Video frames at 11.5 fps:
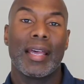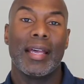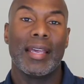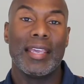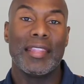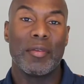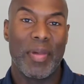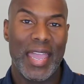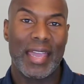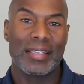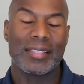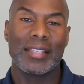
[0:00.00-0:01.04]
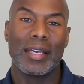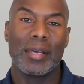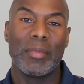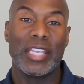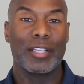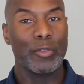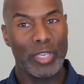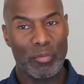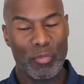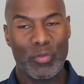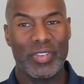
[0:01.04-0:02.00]
in the past,
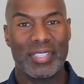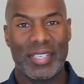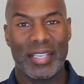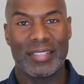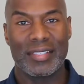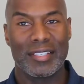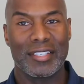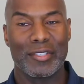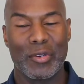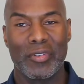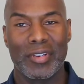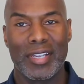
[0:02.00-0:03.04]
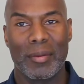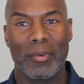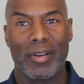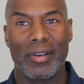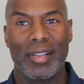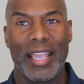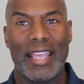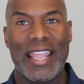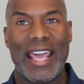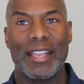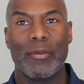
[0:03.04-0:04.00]
including movie sets such as Overcomer,
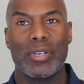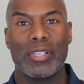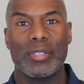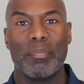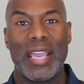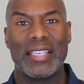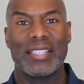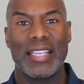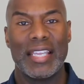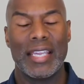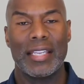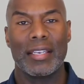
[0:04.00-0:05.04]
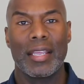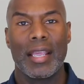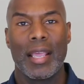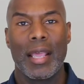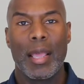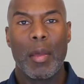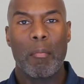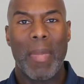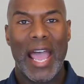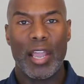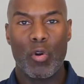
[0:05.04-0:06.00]
and that it was based in
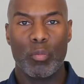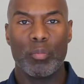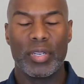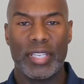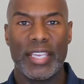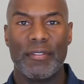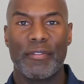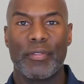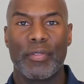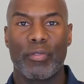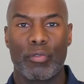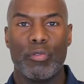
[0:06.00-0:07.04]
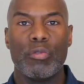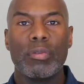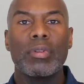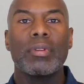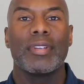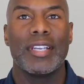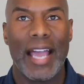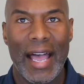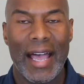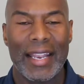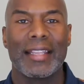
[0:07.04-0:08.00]
my own belief through
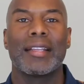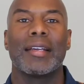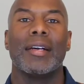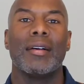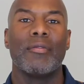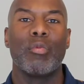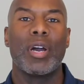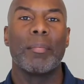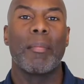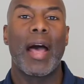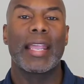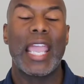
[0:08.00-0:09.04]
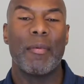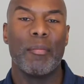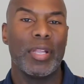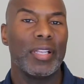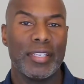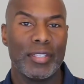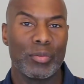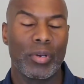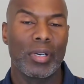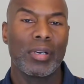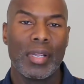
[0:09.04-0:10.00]
God of what my capabilities
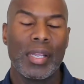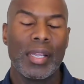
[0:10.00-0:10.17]
were.